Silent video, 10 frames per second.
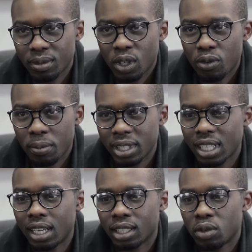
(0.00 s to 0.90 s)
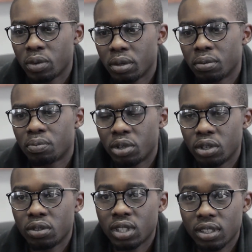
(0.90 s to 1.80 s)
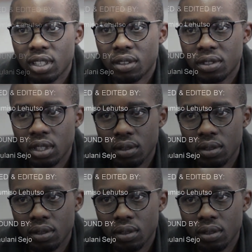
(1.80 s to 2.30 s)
the talent that we produced ourselves.